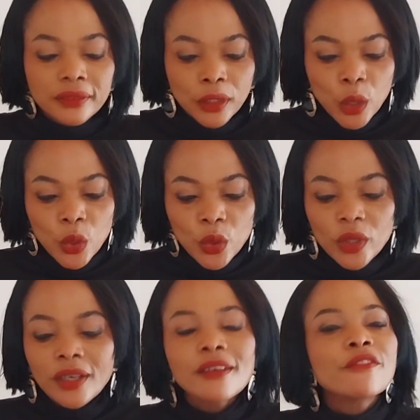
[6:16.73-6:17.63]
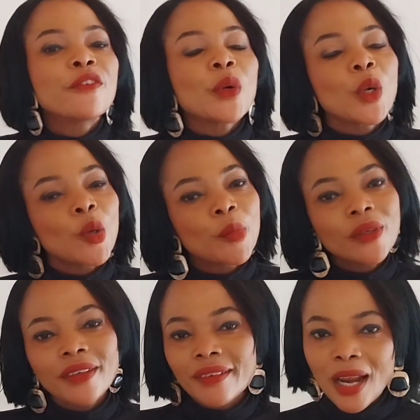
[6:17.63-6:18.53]
Look for
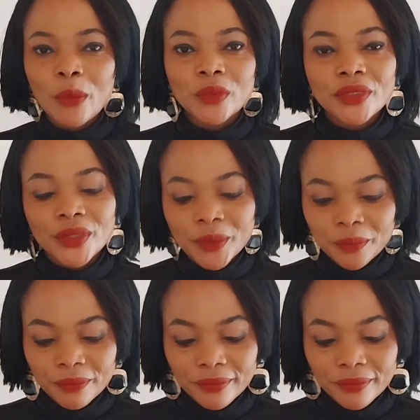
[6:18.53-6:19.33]
common grounds.